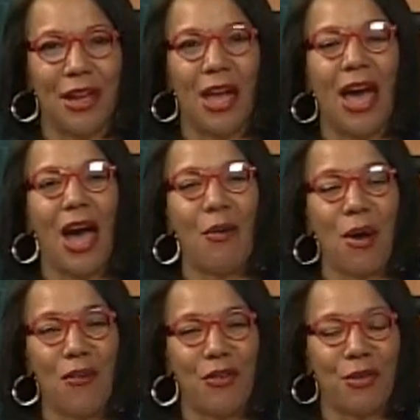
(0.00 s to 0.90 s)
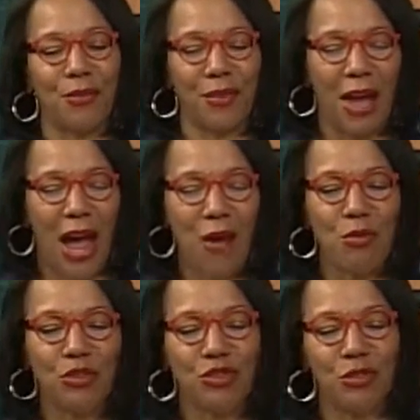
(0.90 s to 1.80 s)
However, I
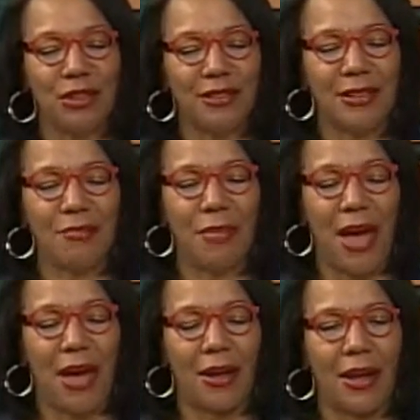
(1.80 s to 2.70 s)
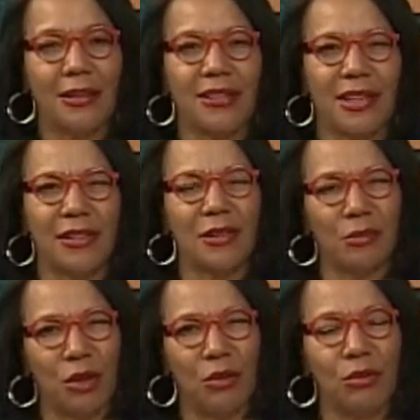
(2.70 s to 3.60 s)
want you to sit back and take
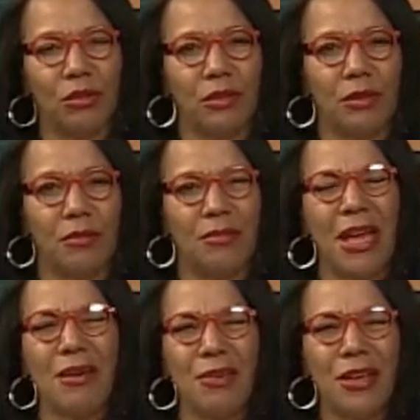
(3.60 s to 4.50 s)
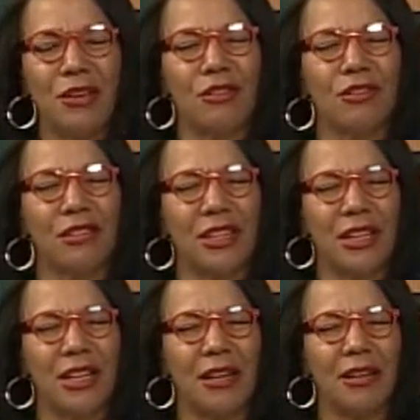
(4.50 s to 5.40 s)
some notes. Maybe you're
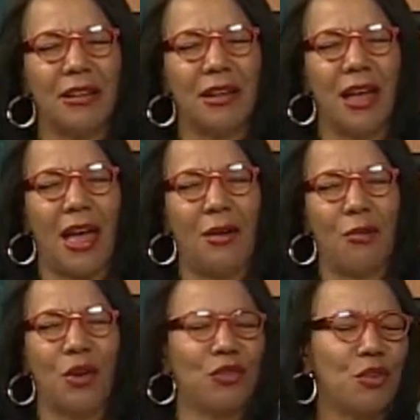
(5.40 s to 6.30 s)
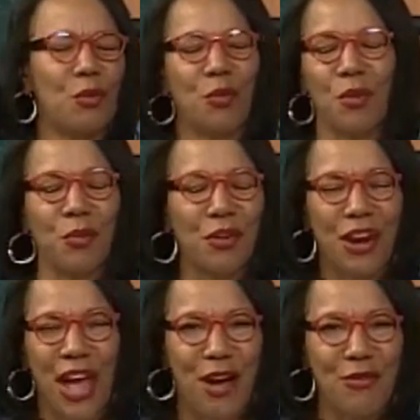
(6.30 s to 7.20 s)
sitting and wondering what we're going
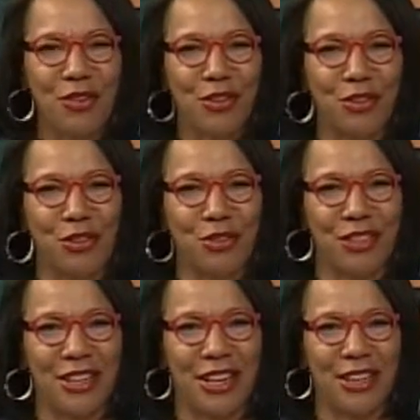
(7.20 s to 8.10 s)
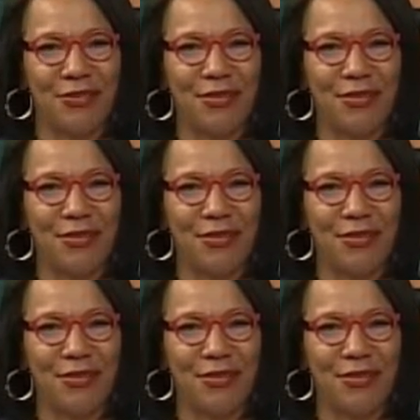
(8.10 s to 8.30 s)
to have on the show tonight,